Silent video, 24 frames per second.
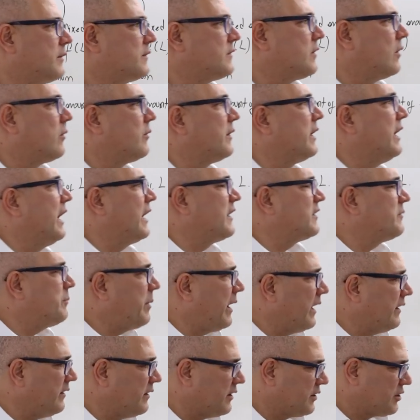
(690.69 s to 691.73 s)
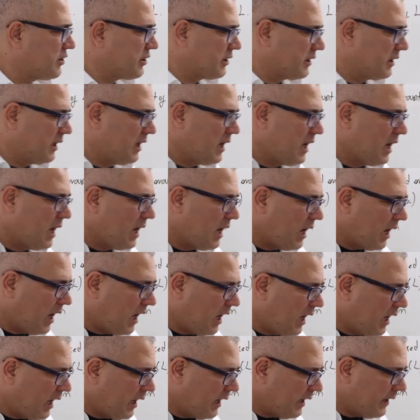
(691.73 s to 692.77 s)
So the expenditure,
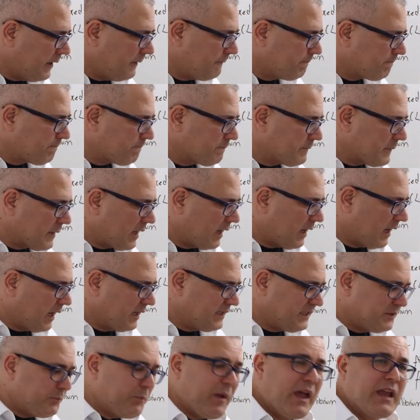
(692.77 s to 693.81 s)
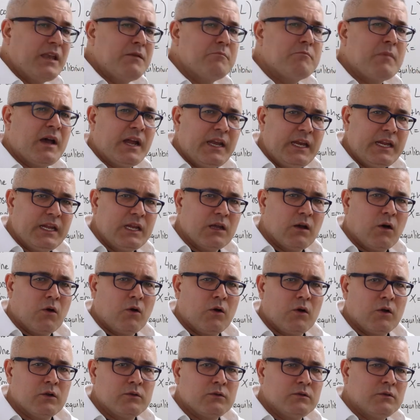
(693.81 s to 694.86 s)
I spend money
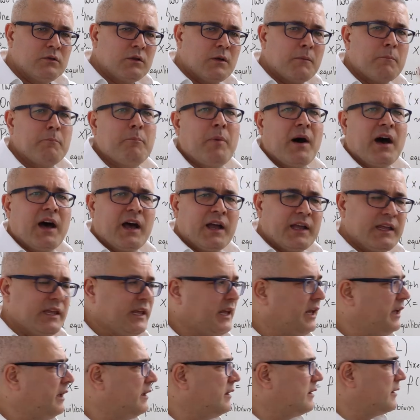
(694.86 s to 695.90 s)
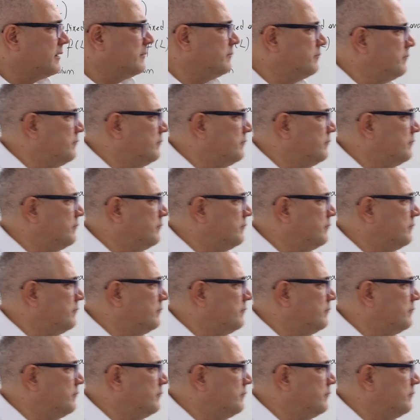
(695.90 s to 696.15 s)
on buying